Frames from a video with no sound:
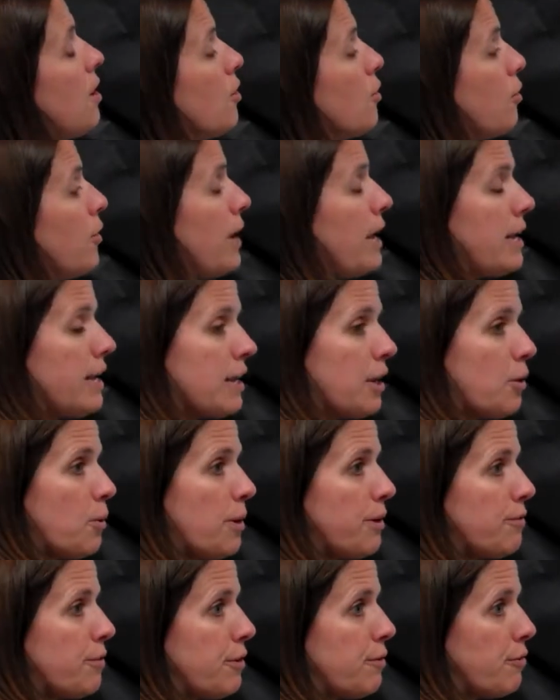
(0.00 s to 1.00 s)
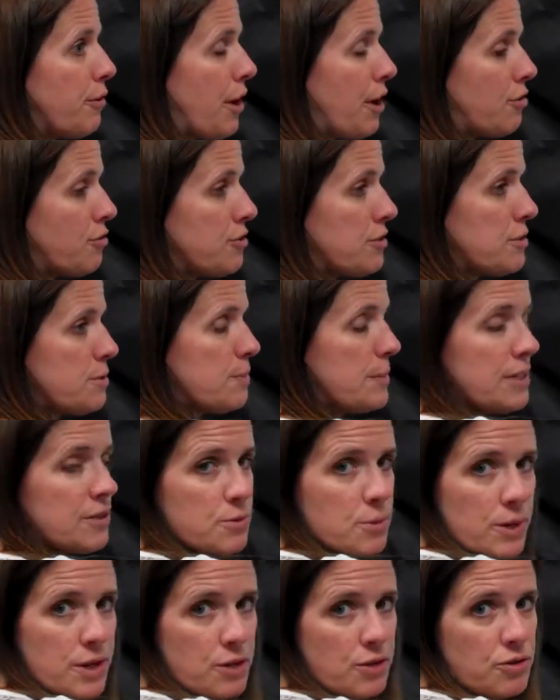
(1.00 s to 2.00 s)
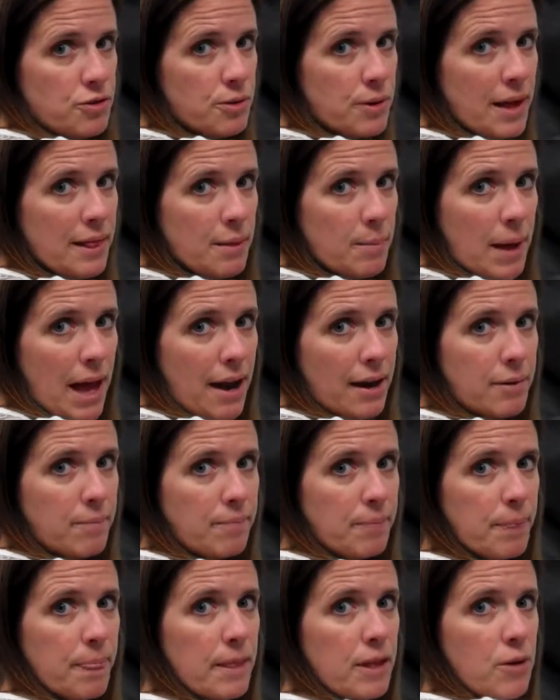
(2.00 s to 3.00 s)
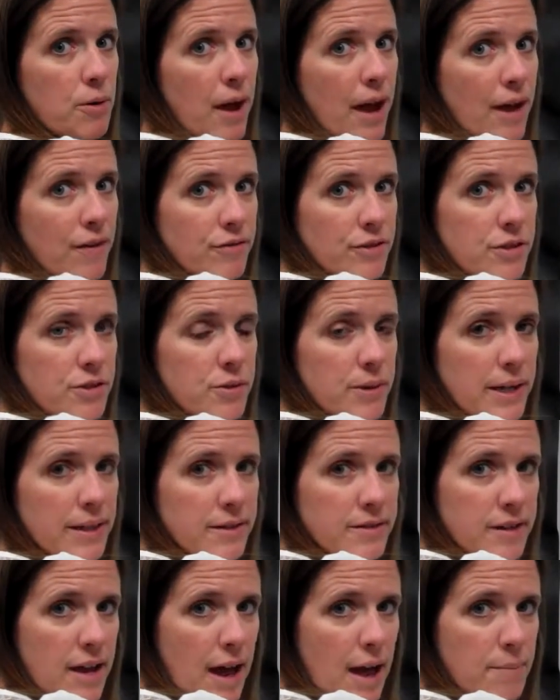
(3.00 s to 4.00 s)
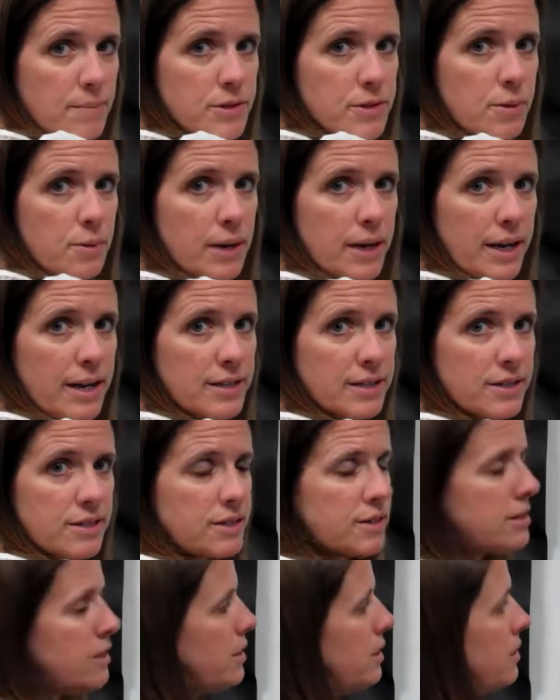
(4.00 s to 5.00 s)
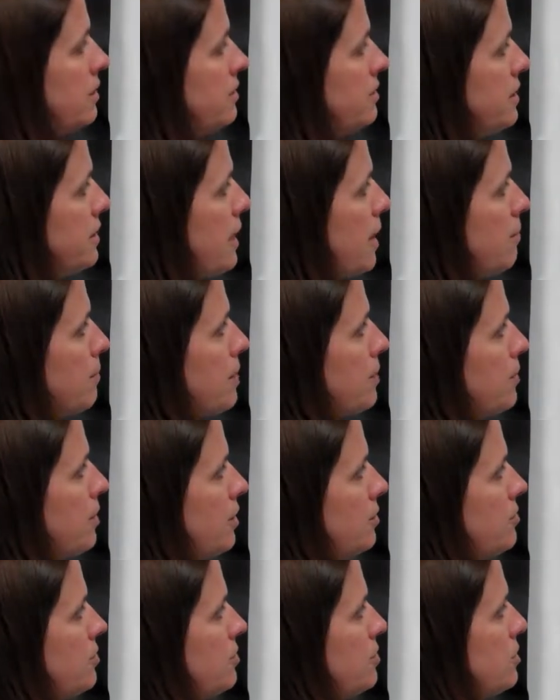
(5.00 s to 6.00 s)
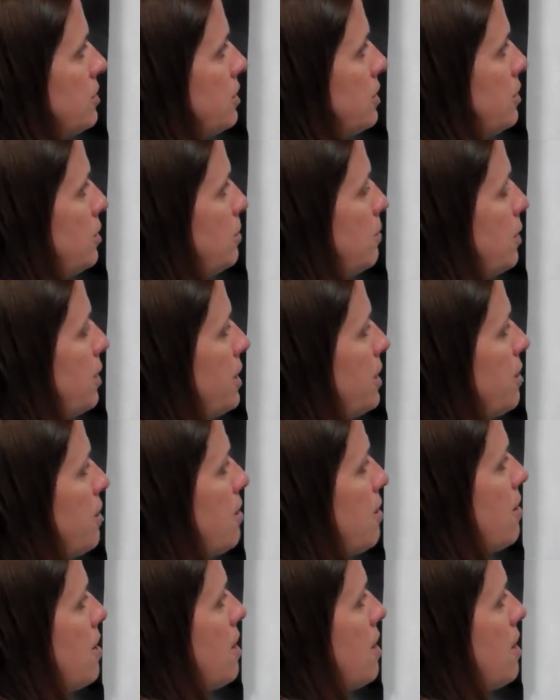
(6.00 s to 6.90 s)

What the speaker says: Creating equivalent fractions means what you do on the bottom, you have to do on the top. So what I did to the denominator, I'll do to the numerator.